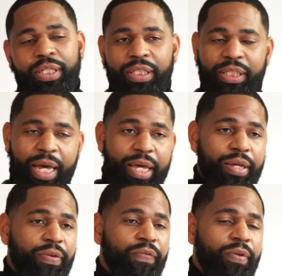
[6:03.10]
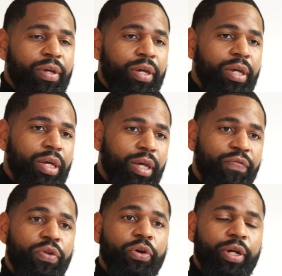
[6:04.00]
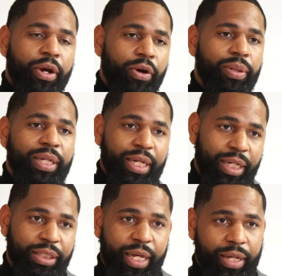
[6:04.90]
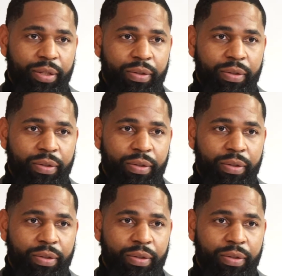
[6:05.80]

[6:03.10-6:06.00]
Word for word: to save if you're currently in debt.